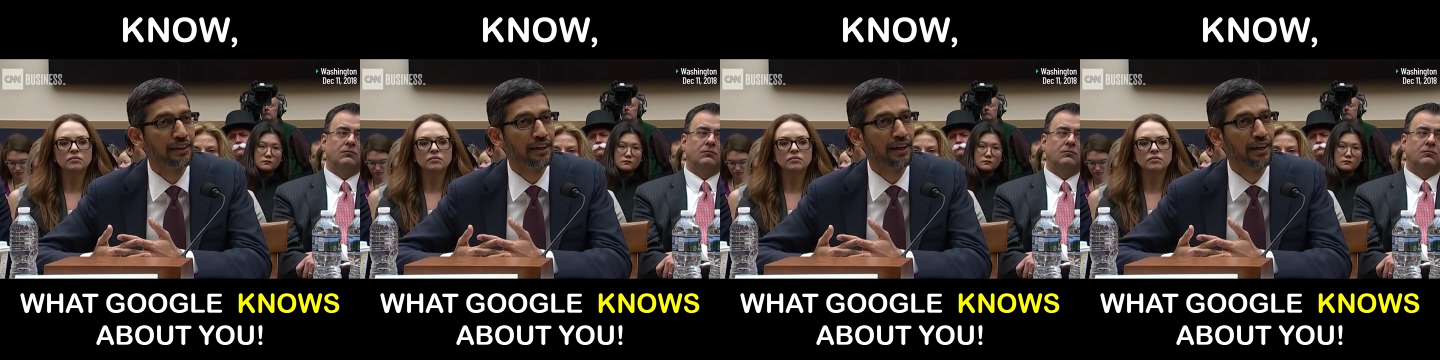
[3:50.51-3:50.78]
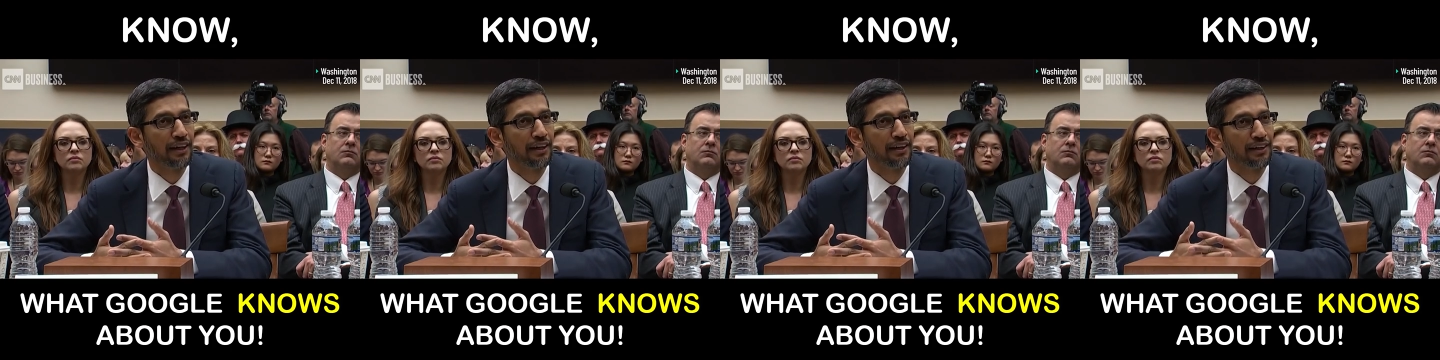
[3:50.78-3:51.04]
Speaker 1: uh,
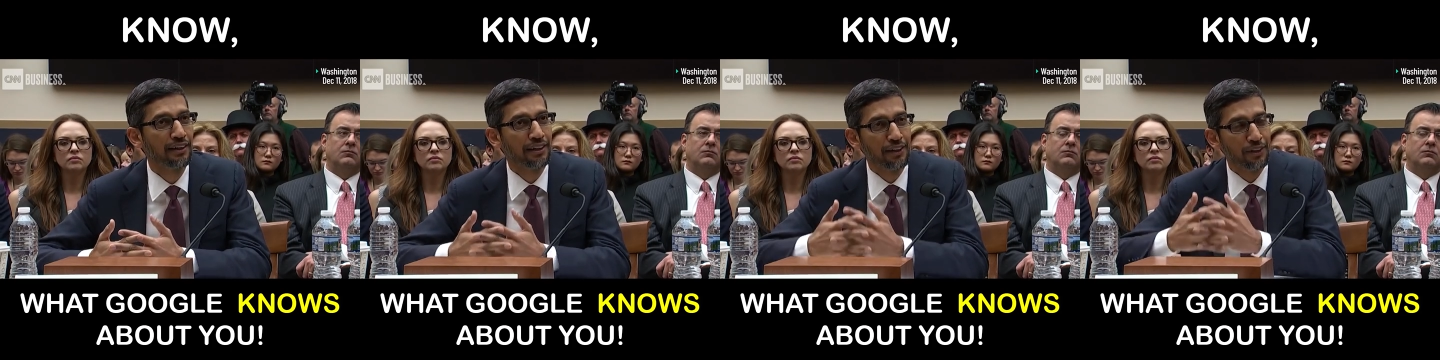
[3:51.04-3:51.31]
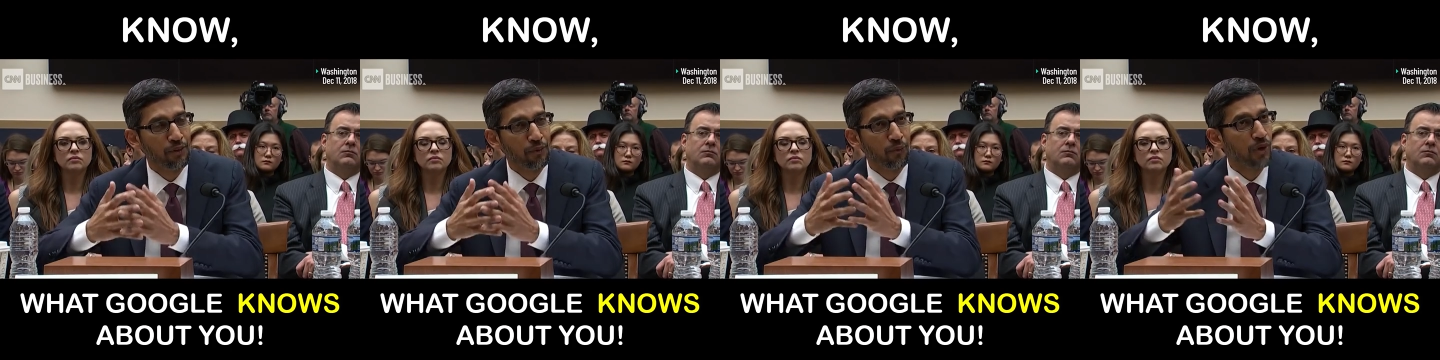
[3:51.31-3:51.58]

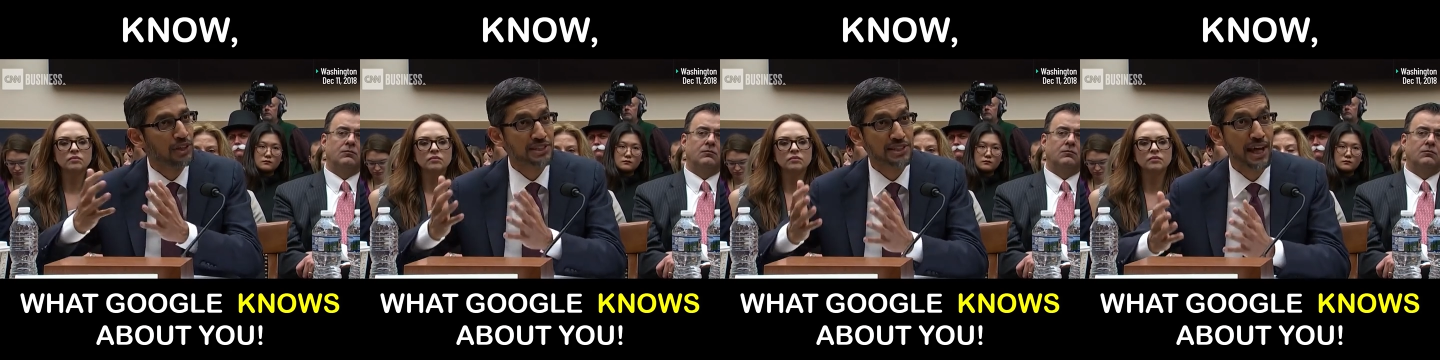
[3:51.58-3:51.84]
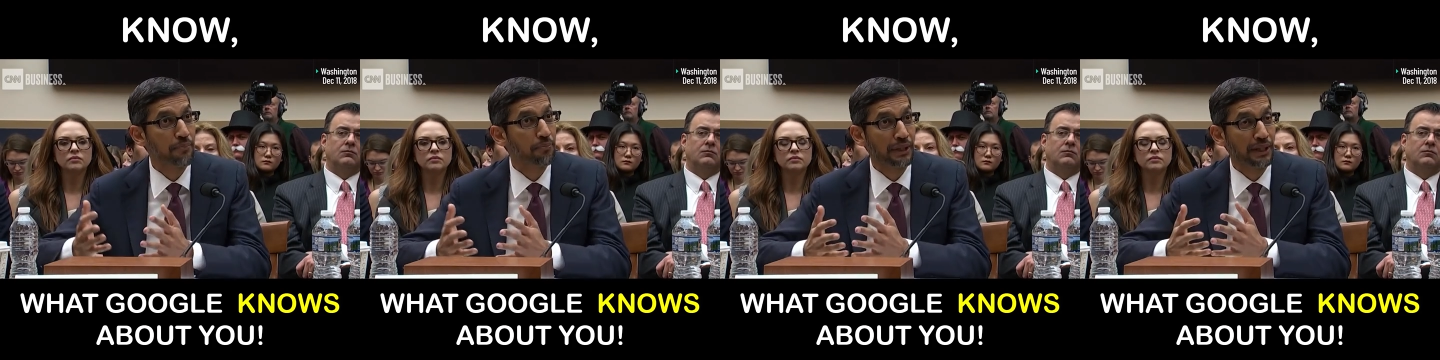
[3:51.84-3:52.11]
uh, what's
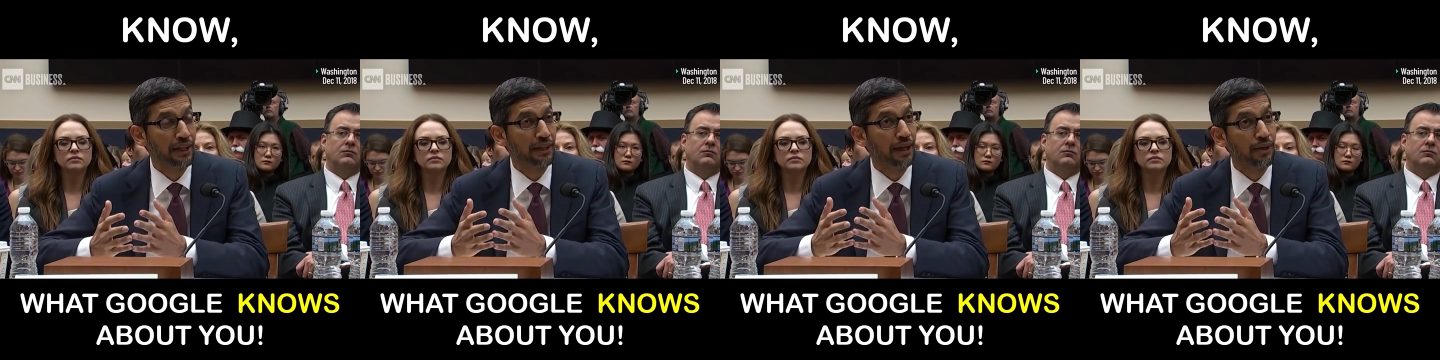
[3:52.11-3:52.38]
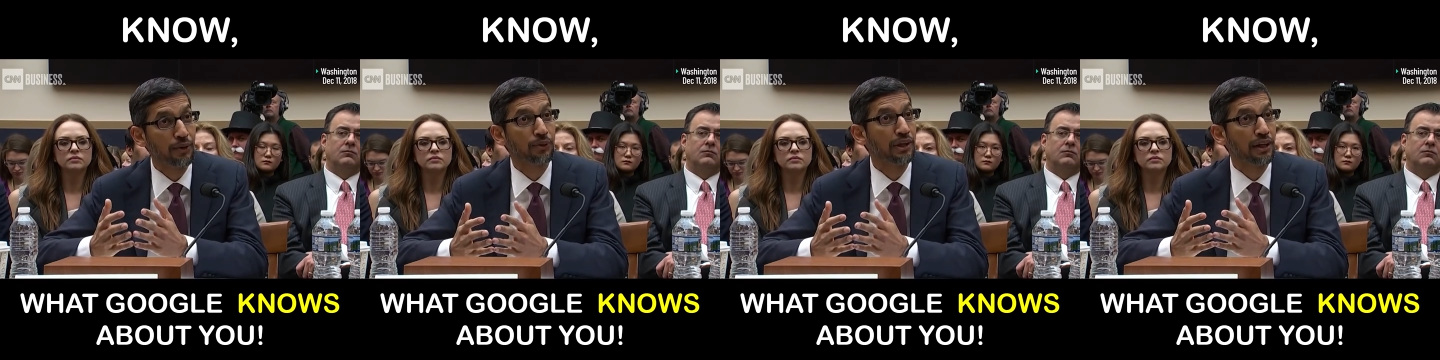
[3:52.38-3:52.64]
happening
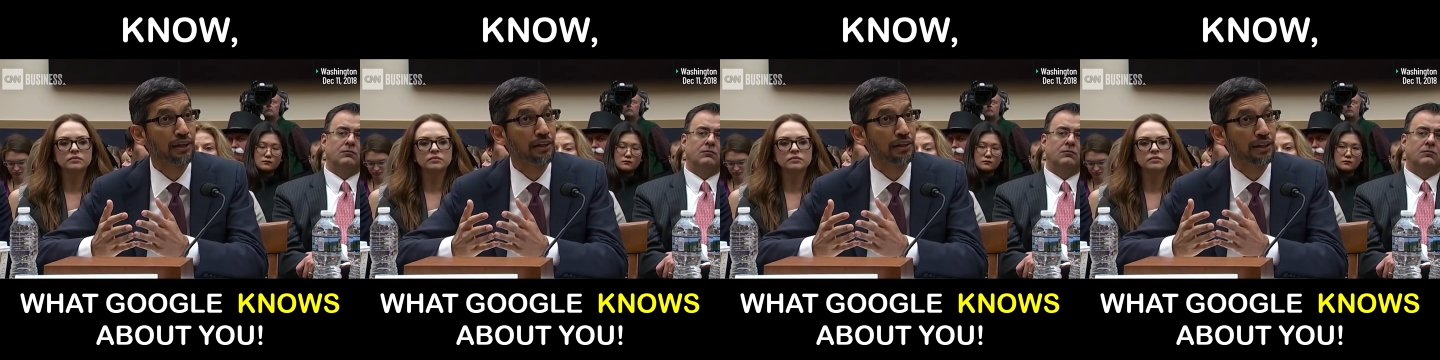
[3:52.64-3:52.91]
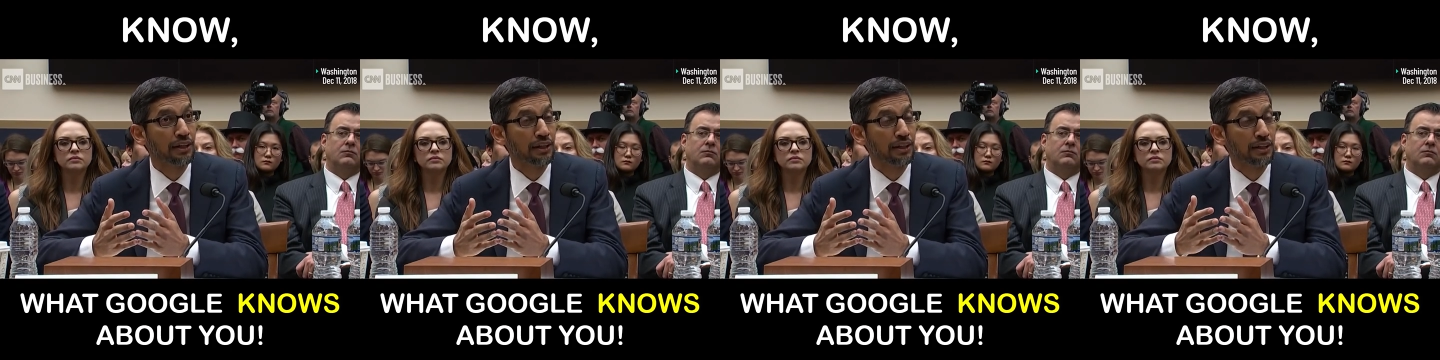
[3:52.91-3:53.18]
out there
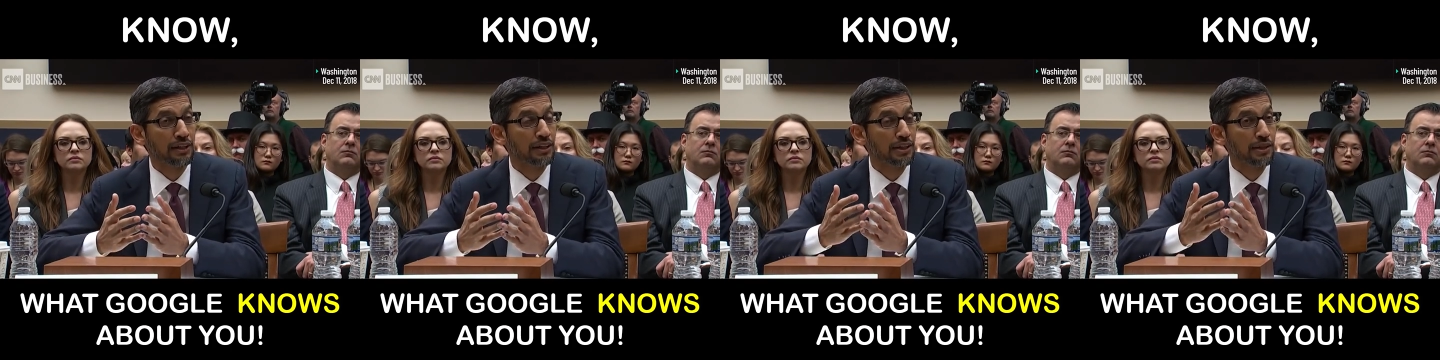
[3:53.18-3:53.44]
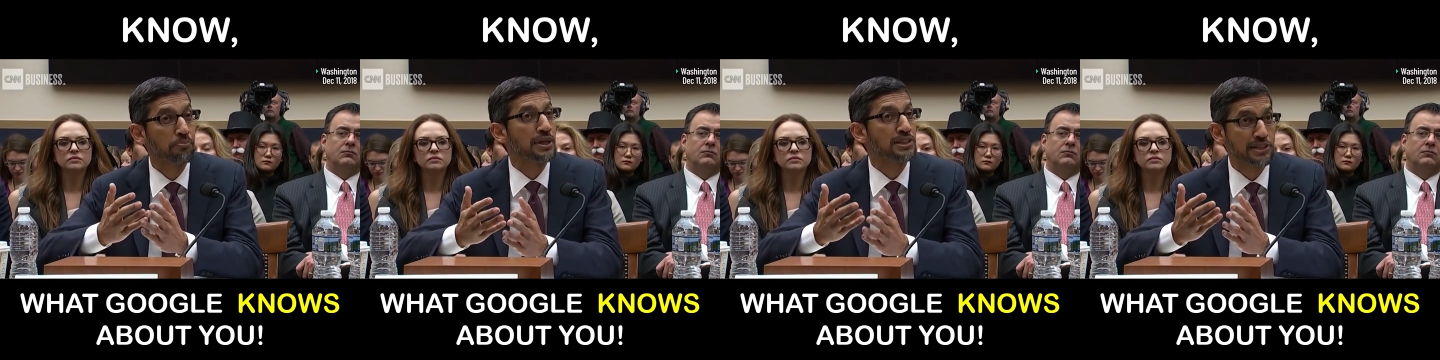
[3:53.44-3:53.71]
in the
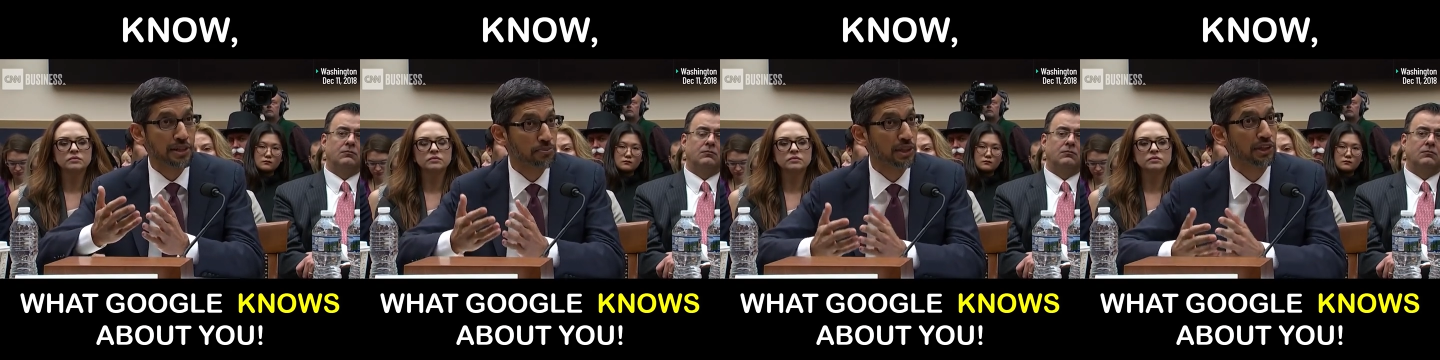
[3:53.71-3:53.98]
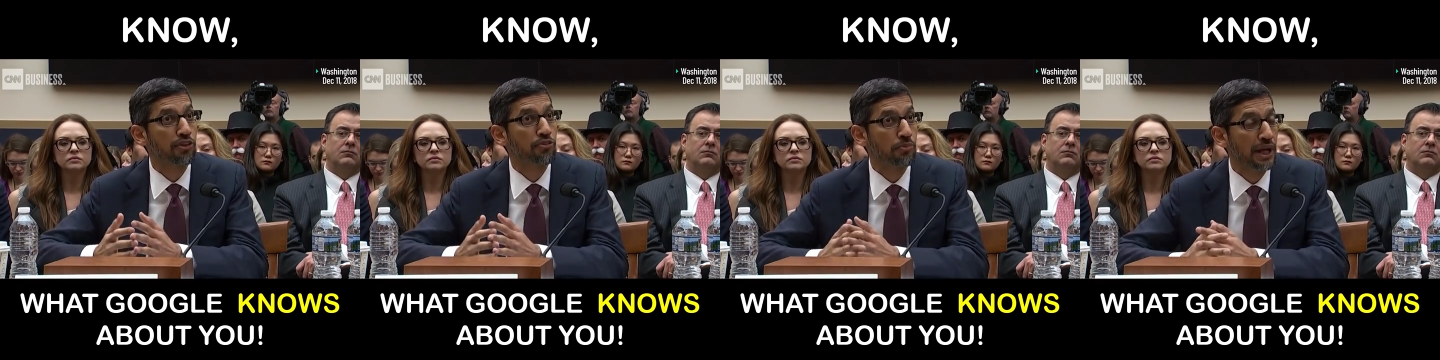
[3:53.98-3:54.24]
best
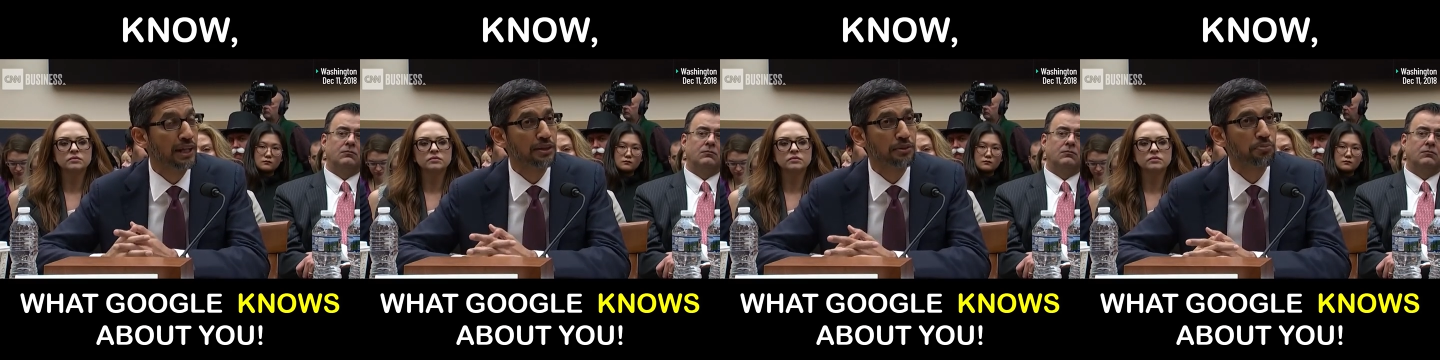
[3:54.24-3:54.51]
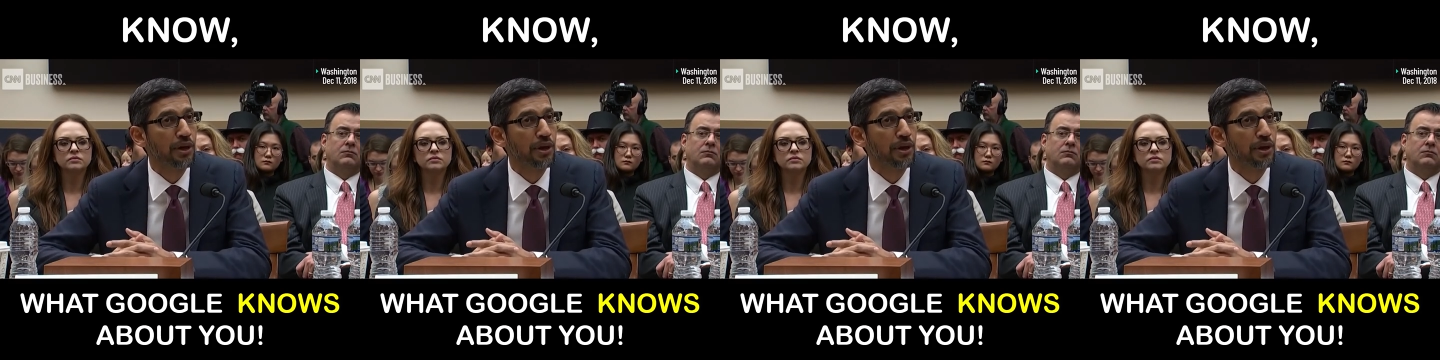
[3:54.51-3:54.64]
objective manner